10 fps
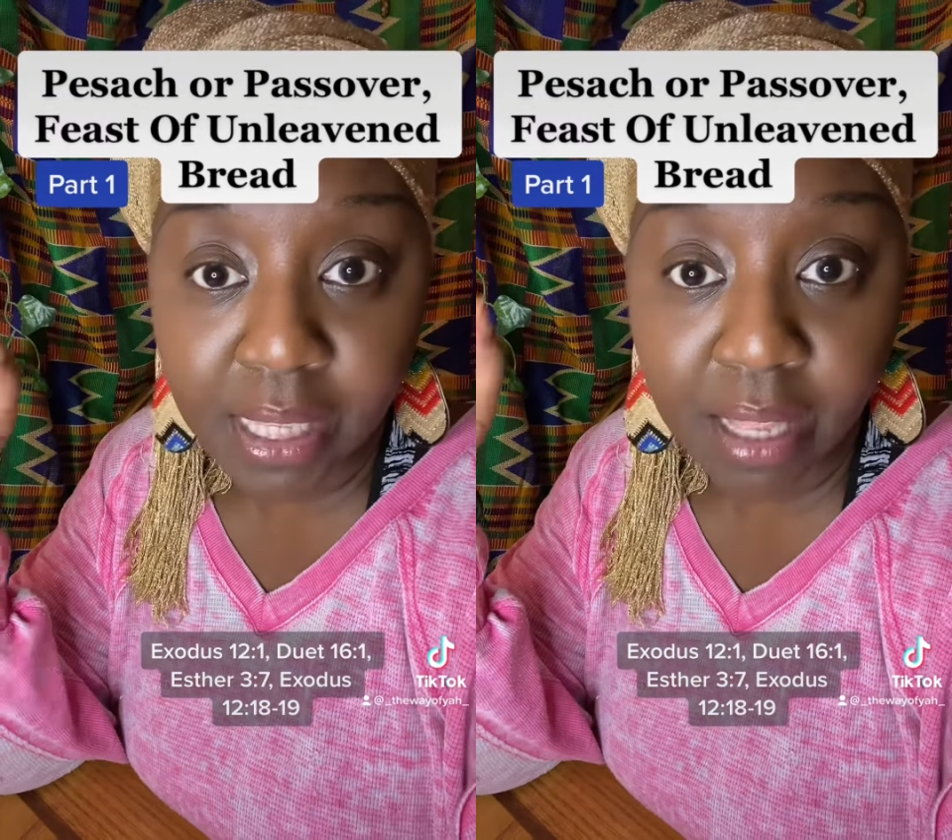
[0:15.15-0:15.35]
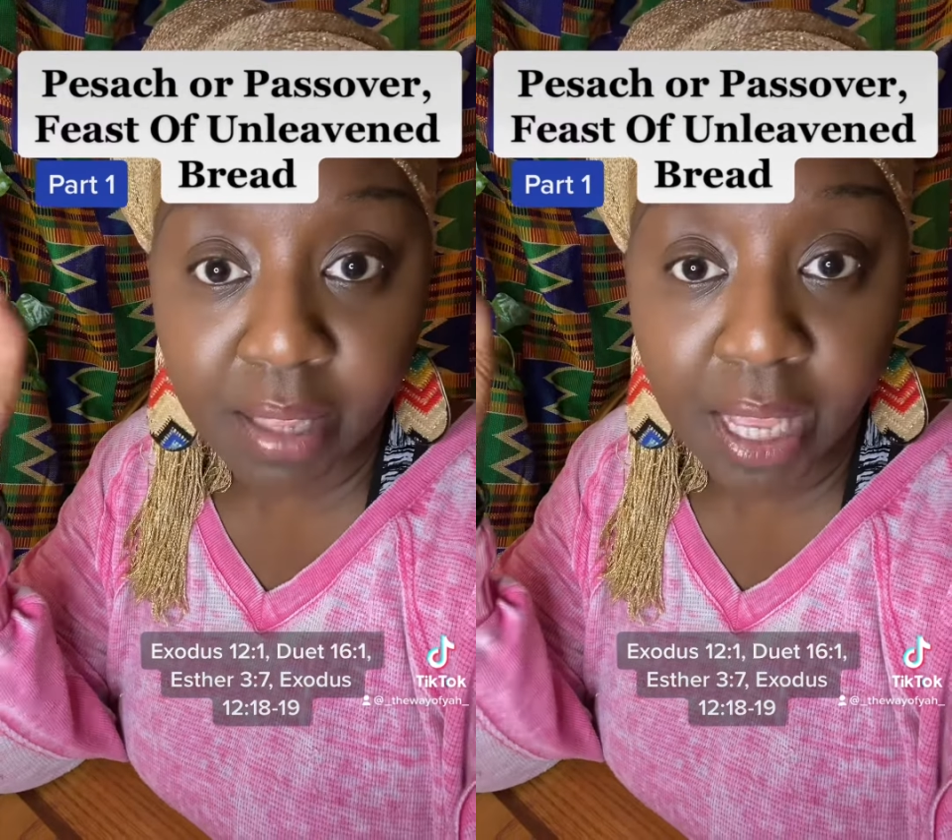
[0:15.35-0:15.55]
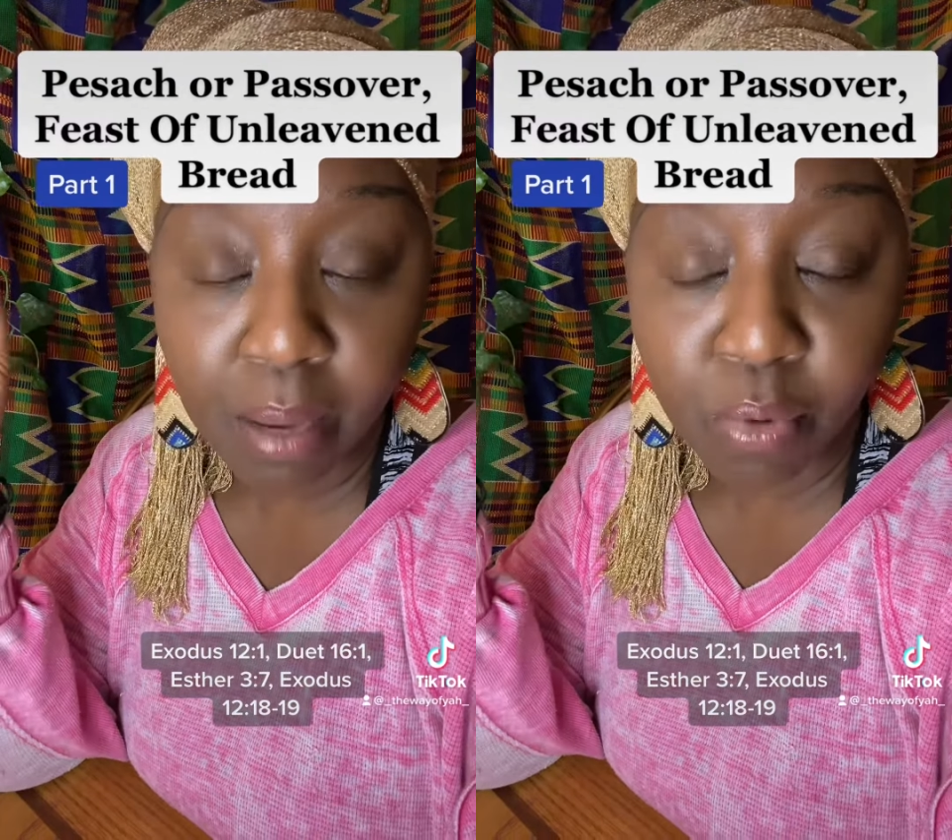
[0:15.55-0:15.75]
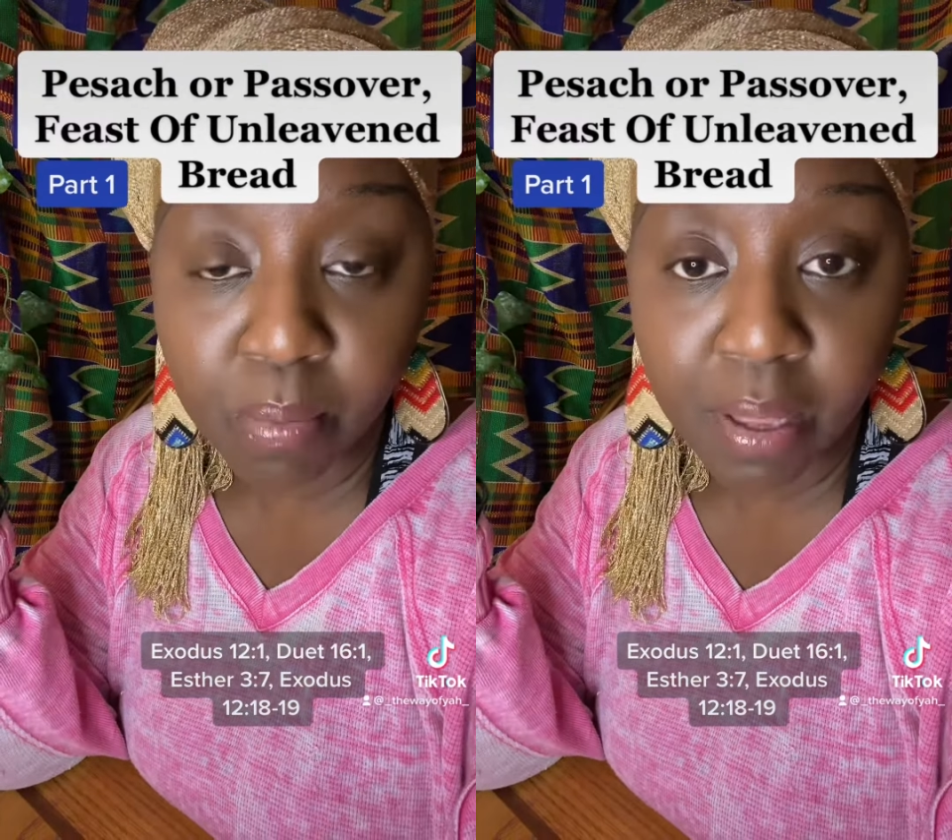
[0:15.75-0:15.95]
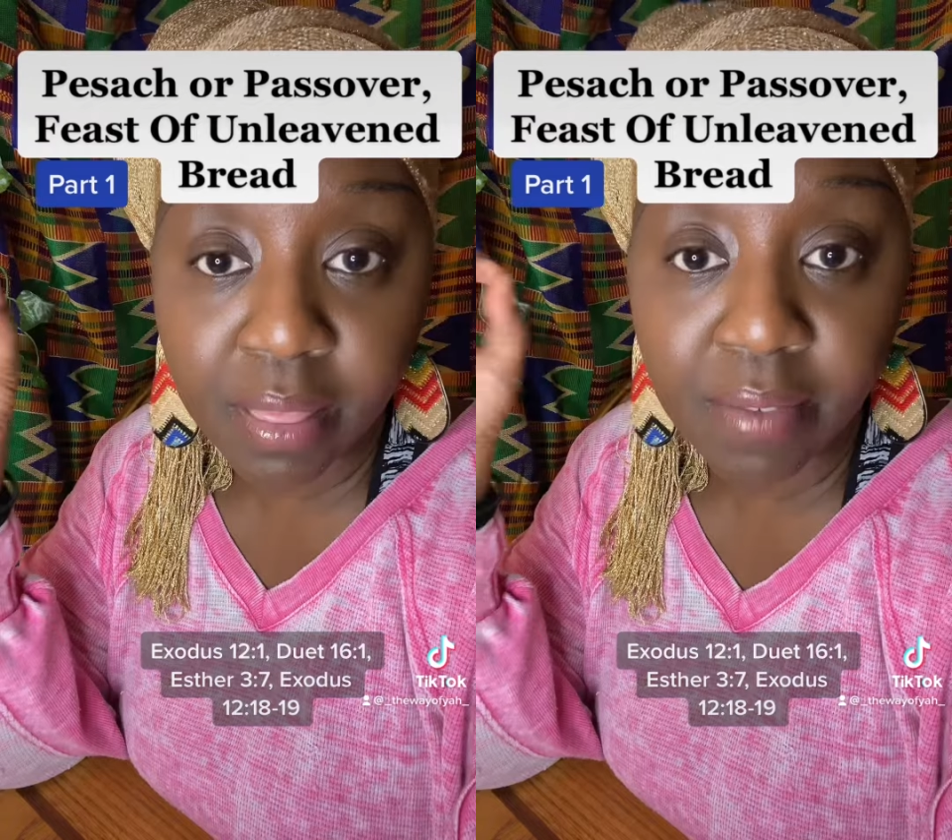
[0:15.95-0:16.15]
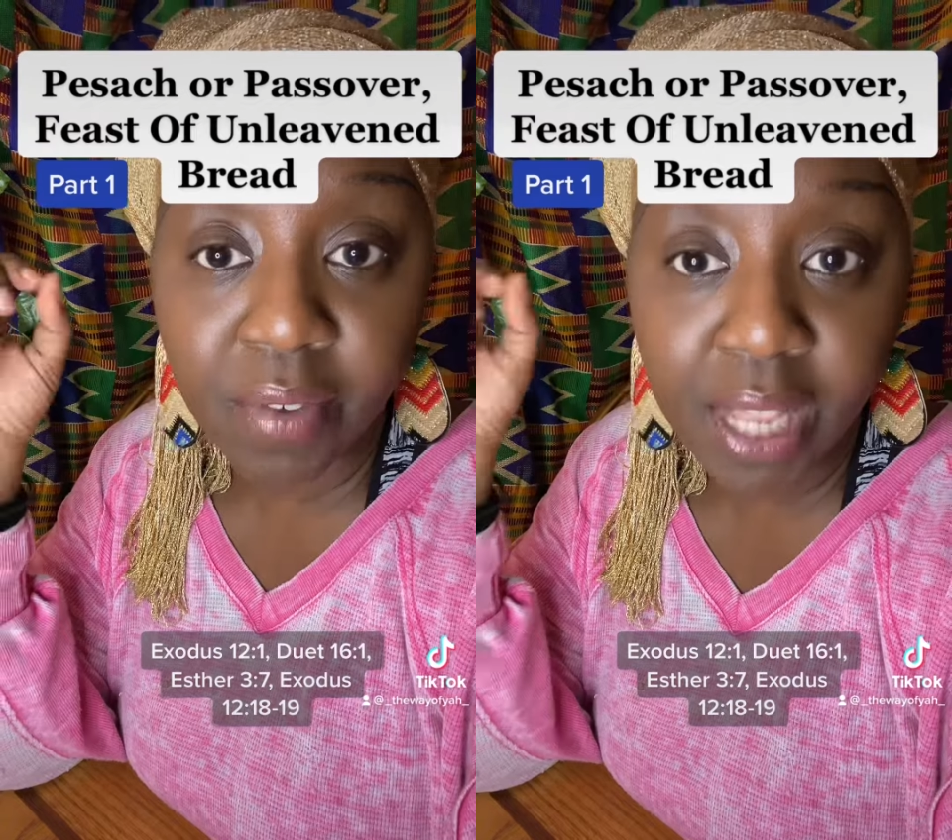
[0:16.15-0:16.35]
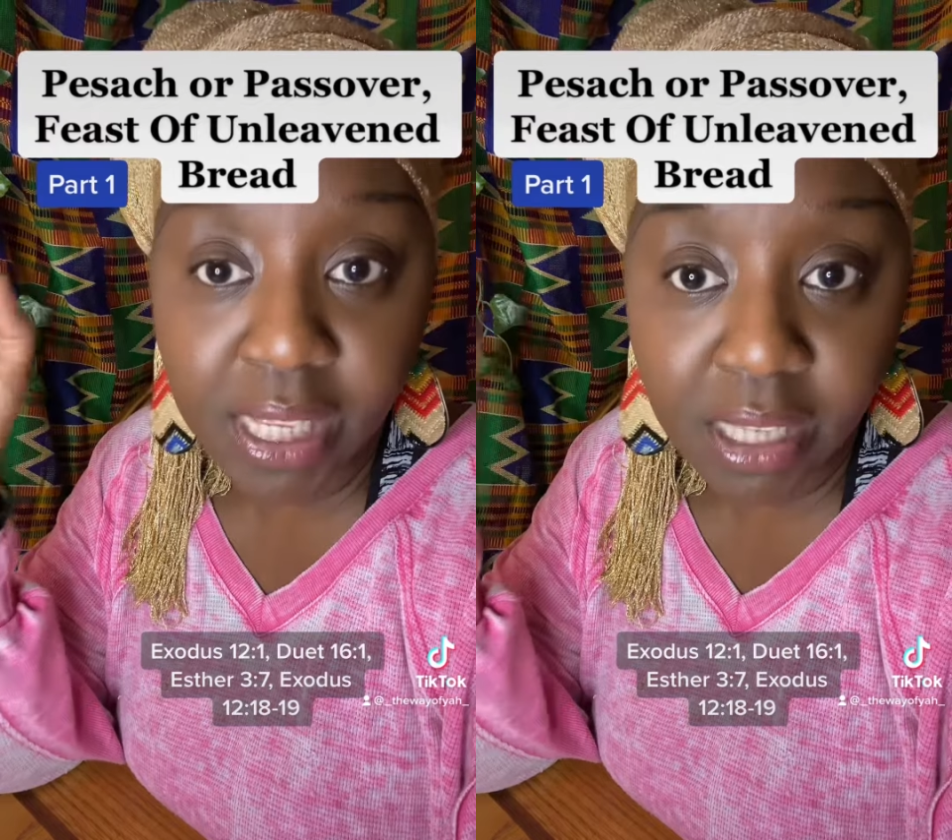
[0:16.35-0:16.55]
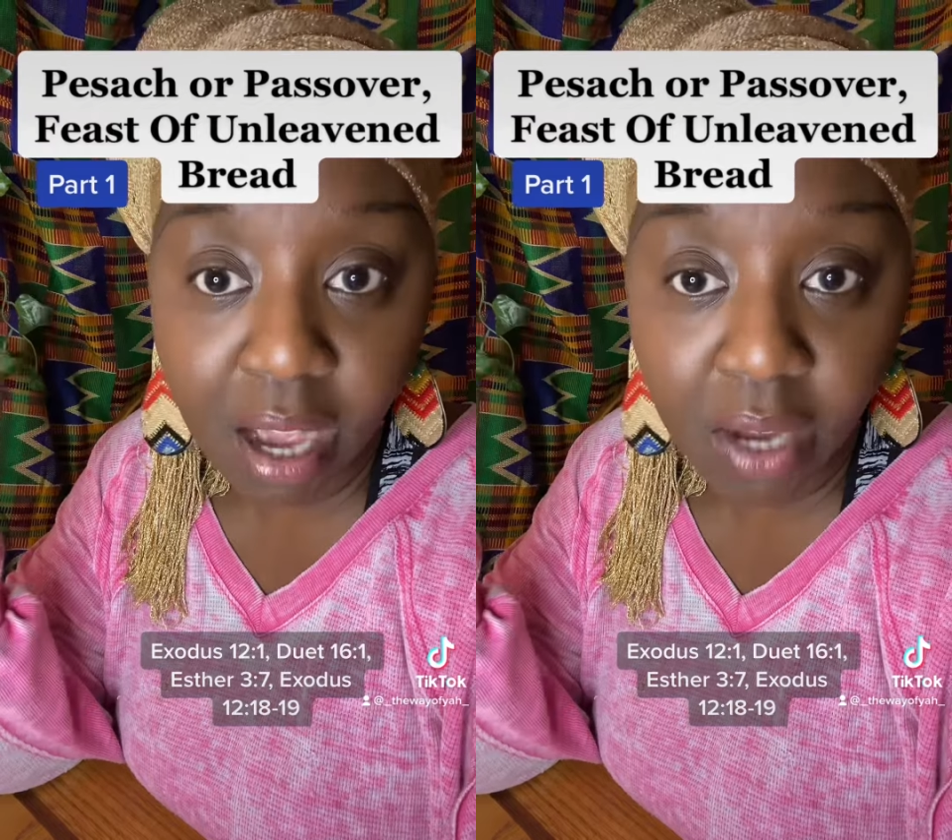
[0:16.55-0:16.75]
in the Hebrew month of
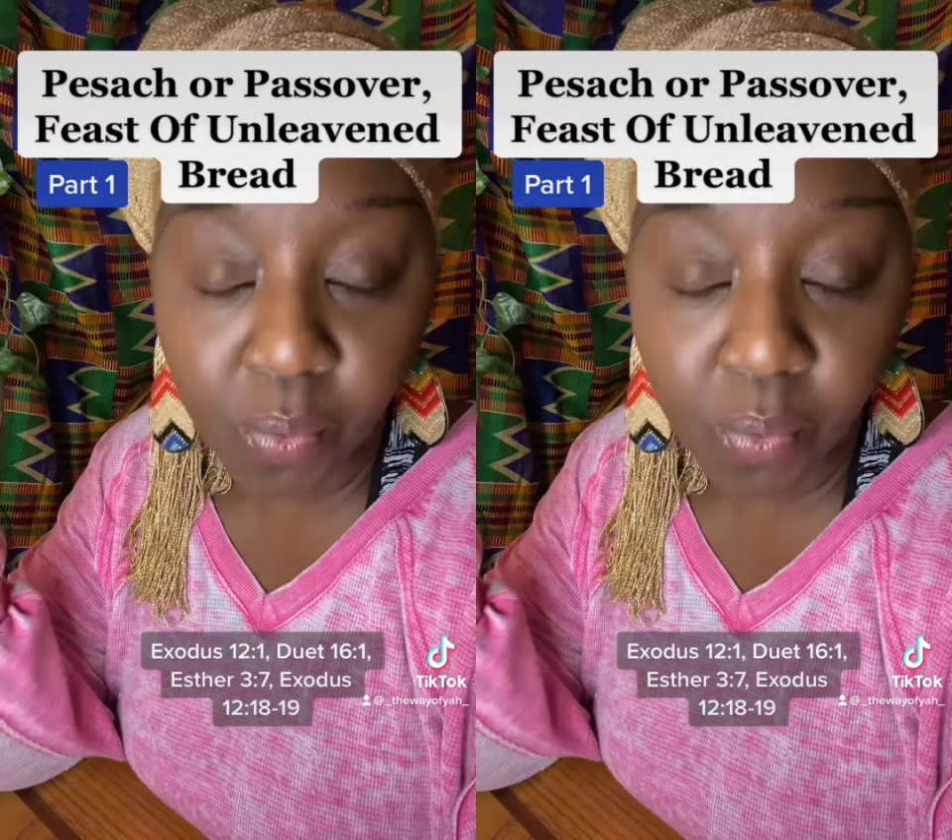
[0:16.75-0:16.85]
Nisan,